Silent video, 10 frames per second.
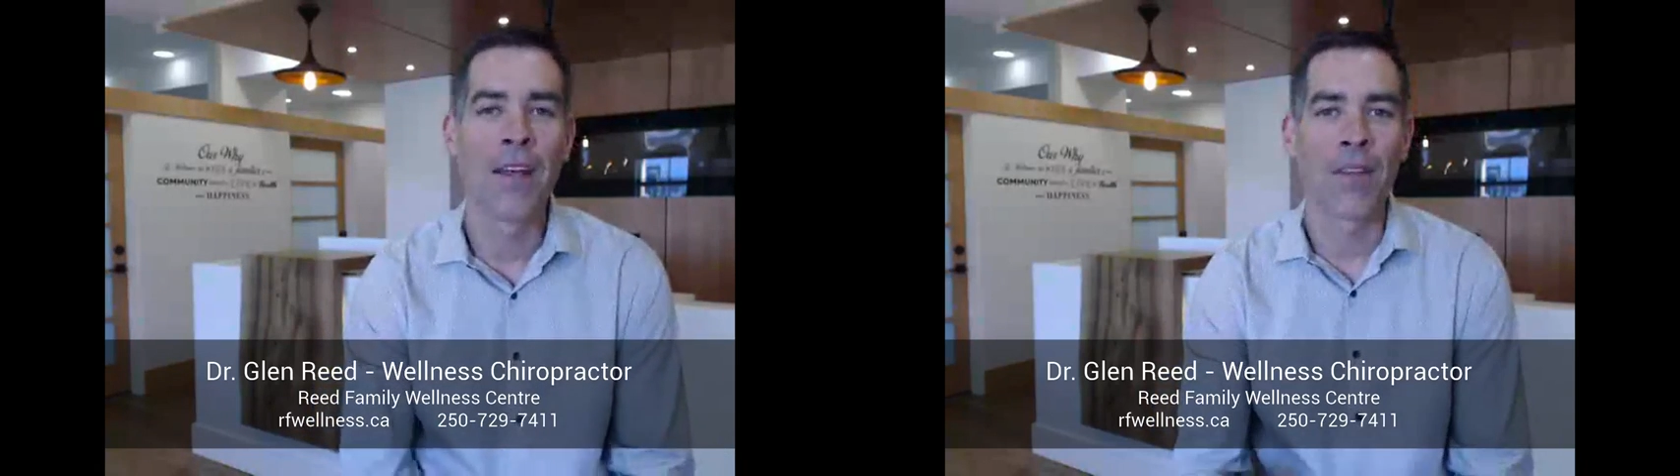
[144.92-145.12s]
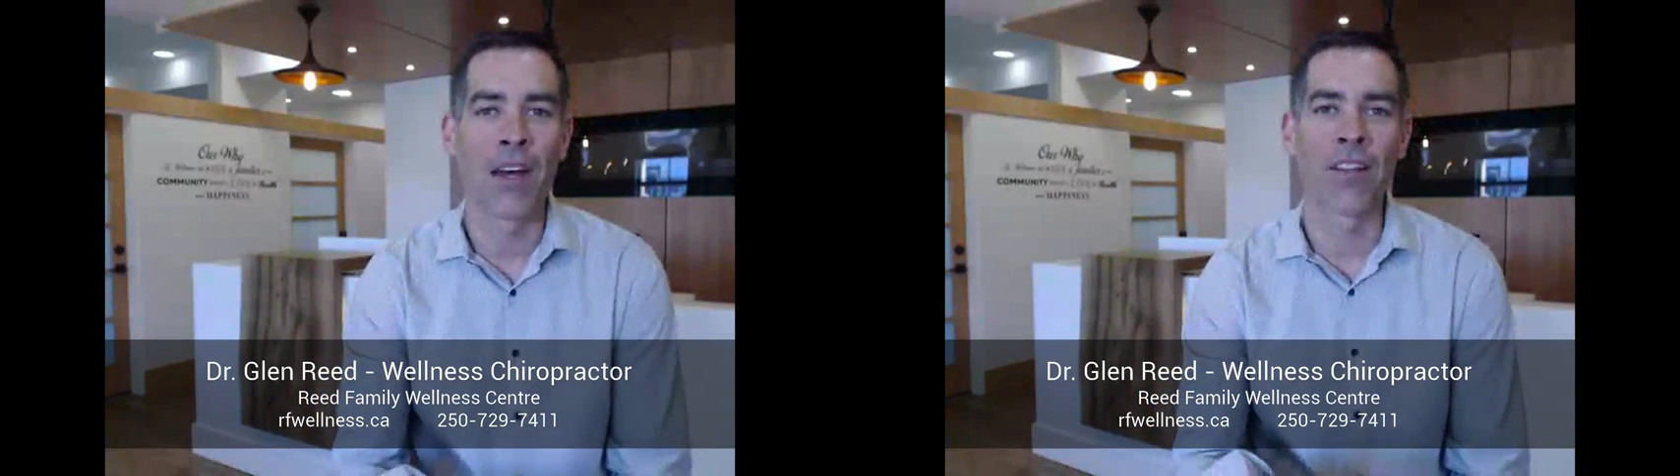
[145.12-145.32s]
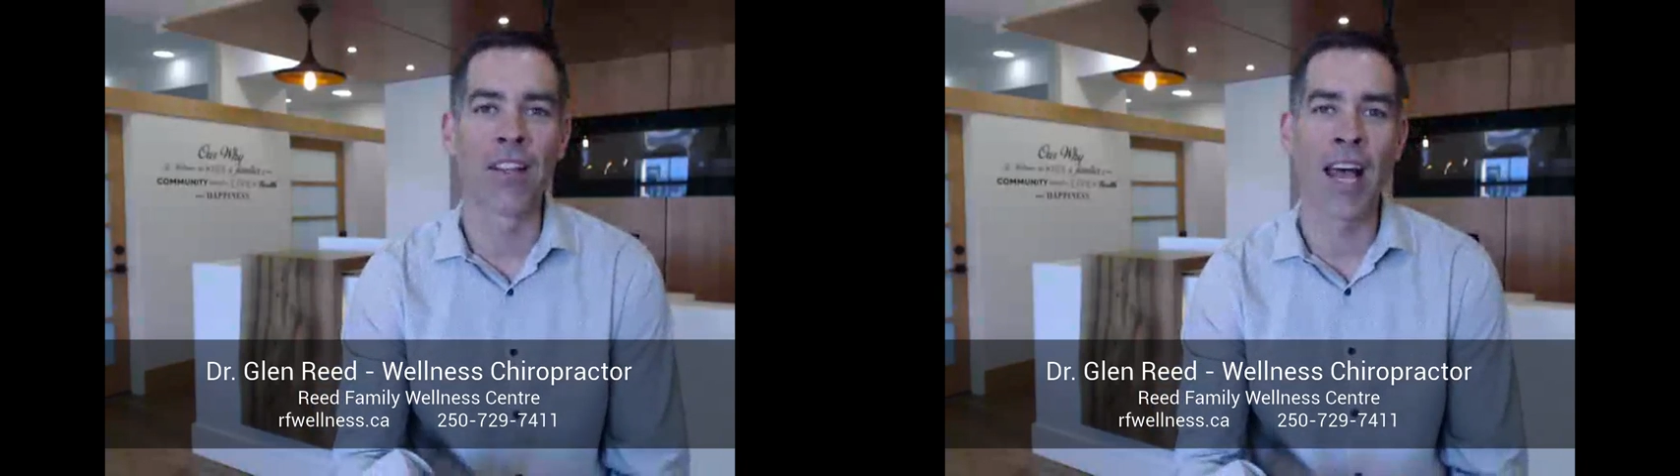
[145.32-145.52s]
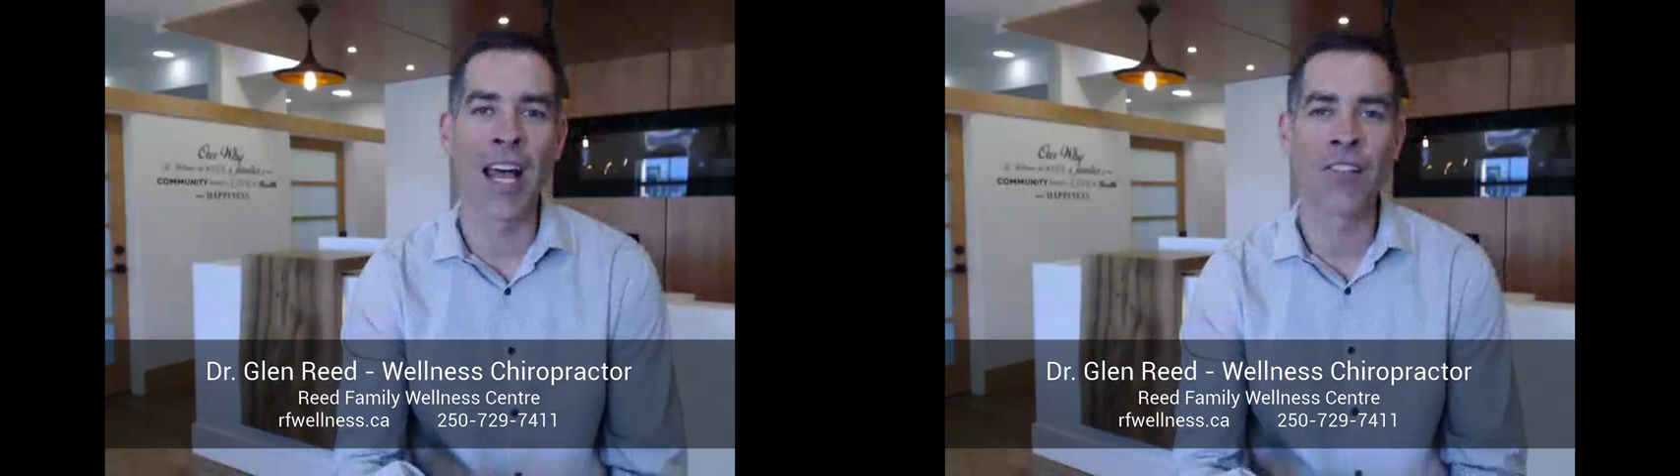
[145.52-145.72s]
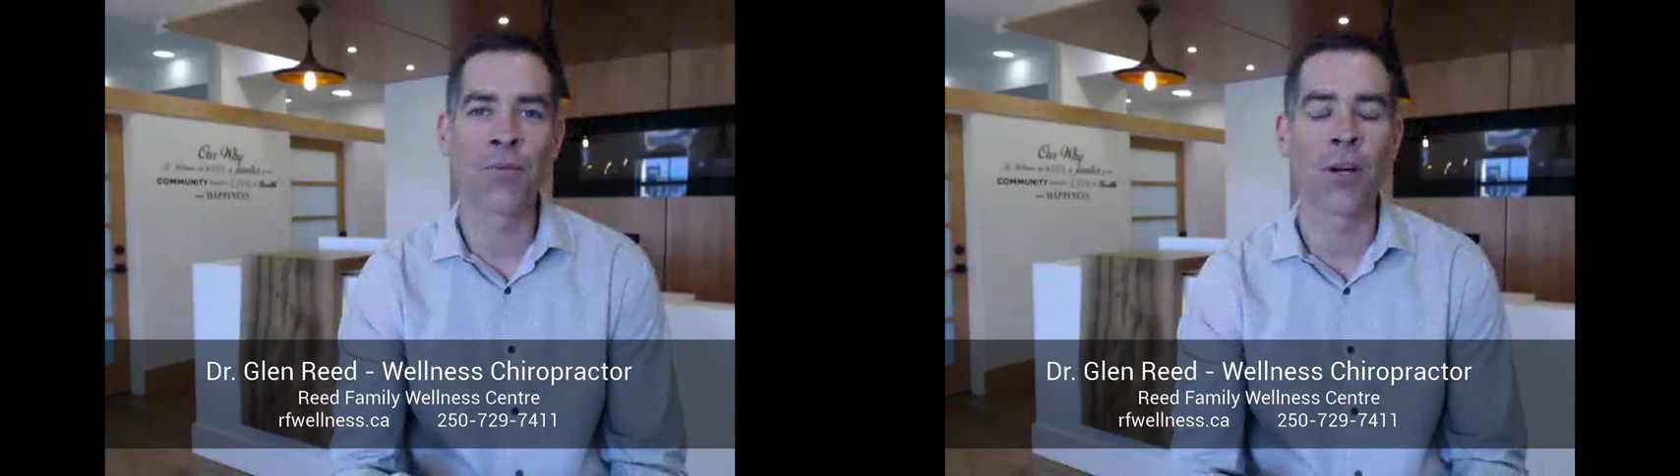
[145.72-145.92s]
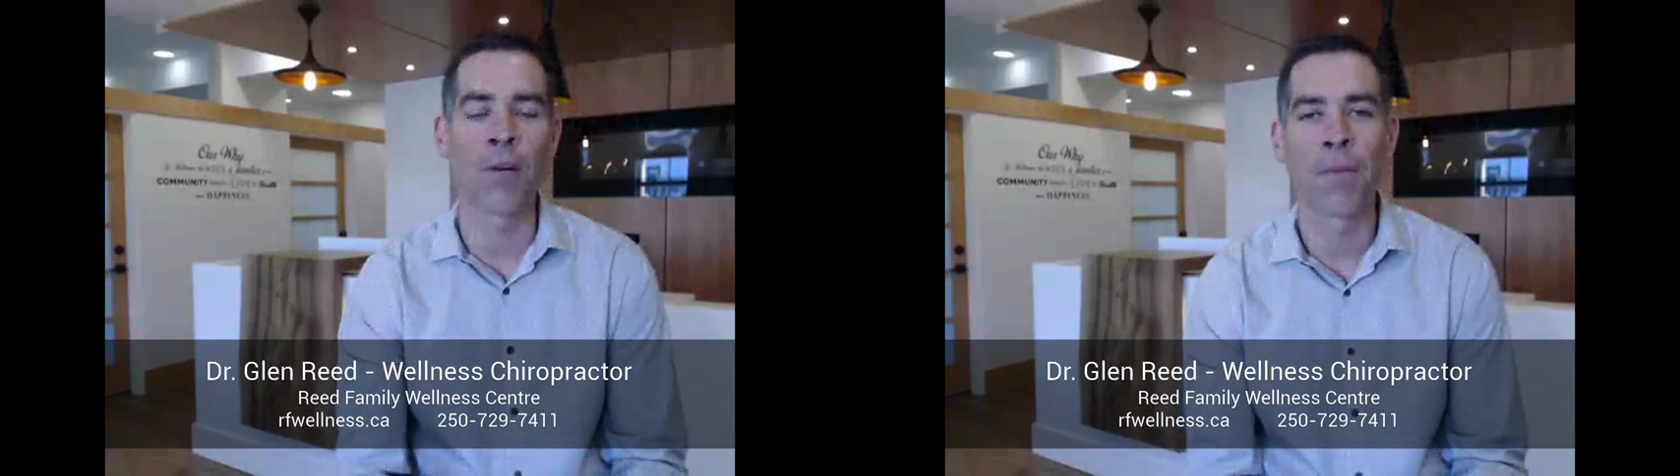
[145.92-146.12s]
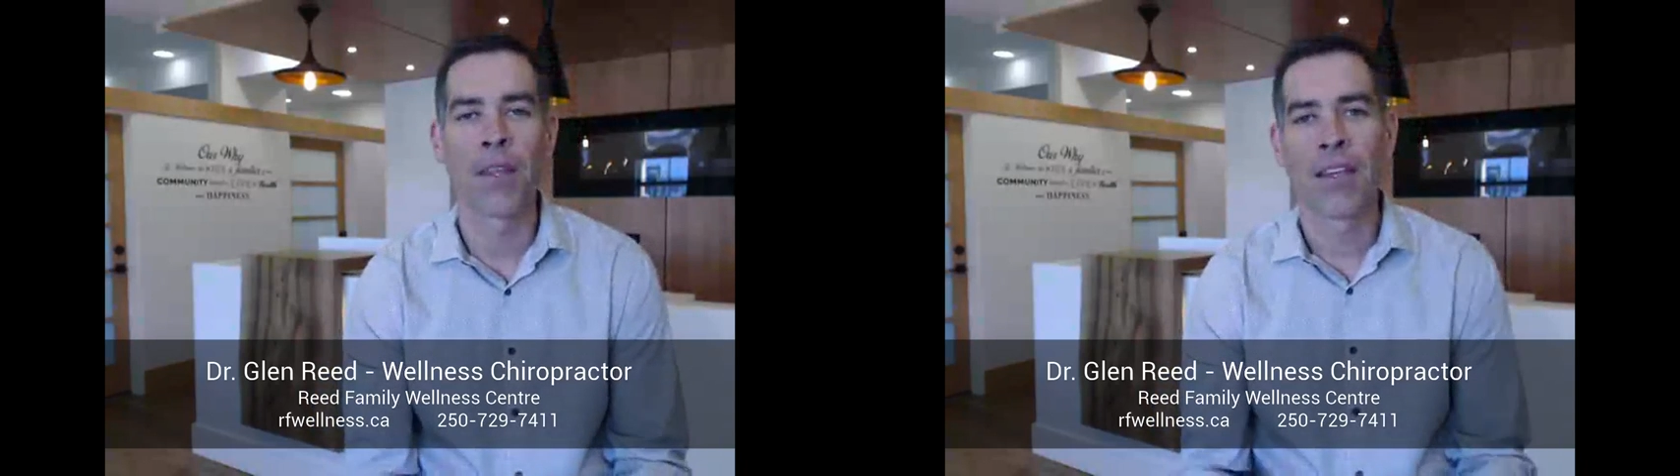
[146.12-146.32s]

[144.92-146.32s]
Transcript: Now, the last one